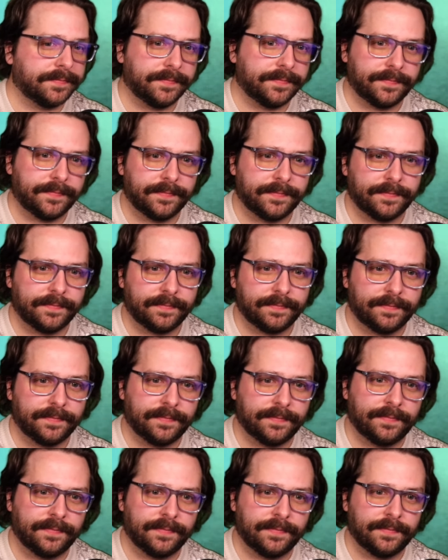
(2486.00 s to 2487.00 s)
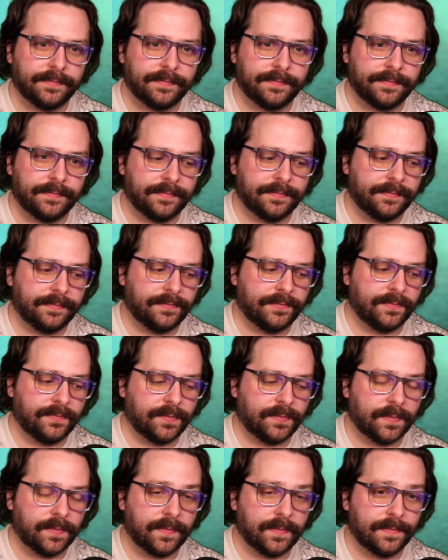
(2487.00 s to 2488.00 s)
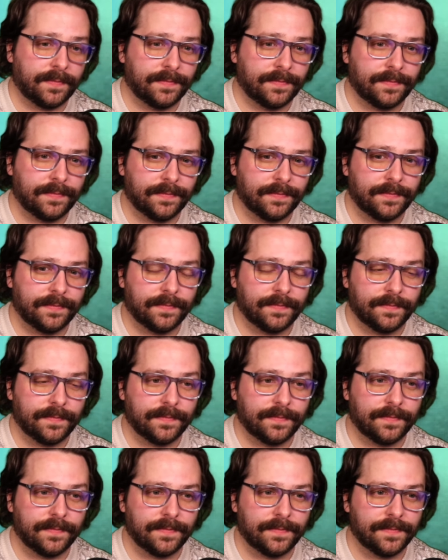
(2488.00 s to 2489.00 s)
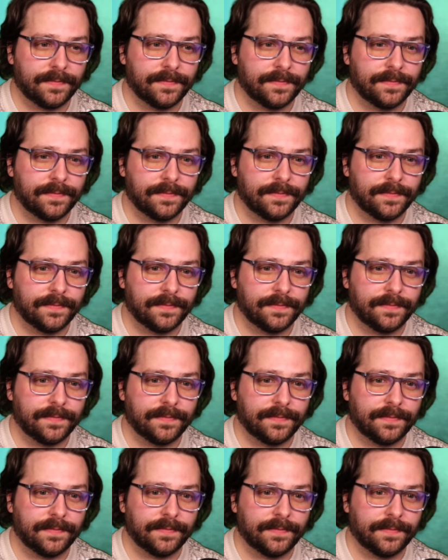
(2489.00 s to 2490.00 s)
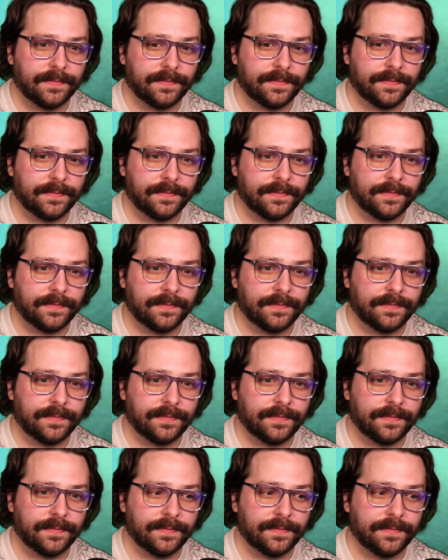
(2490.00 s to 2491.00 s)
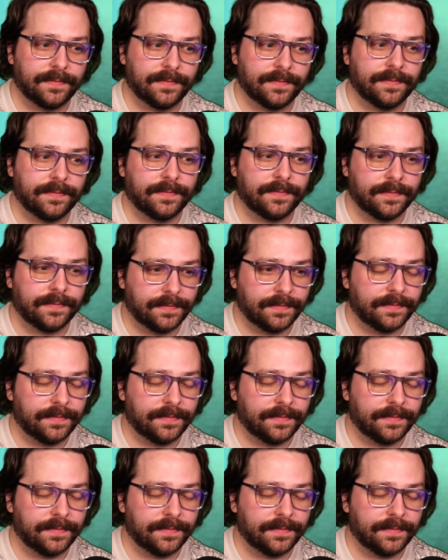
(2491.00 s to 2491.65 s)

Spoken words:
(not speaking)